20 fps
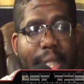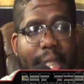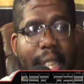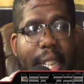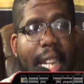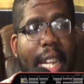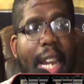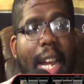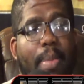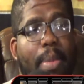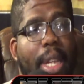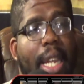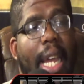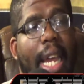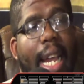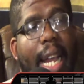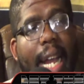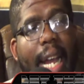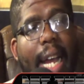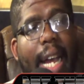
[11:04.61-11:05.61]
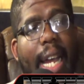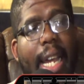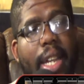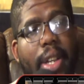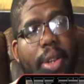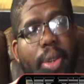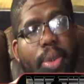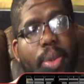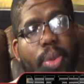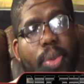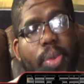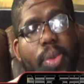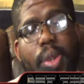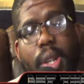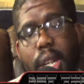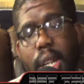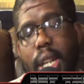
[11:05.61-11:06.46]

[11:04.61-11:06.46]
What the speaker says: and then I'll be like, all right, cool.